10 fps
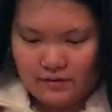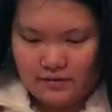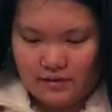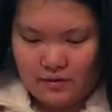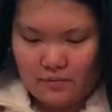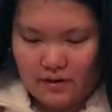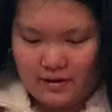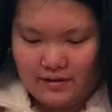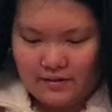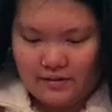see, why
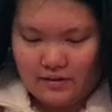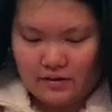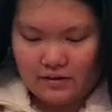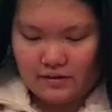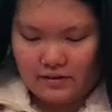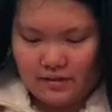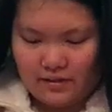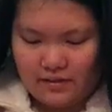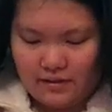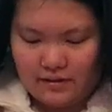is it the hardest
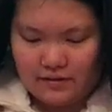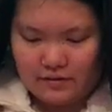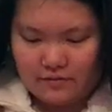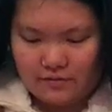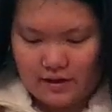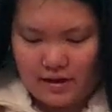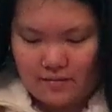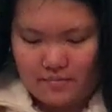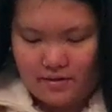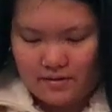thing to wrap?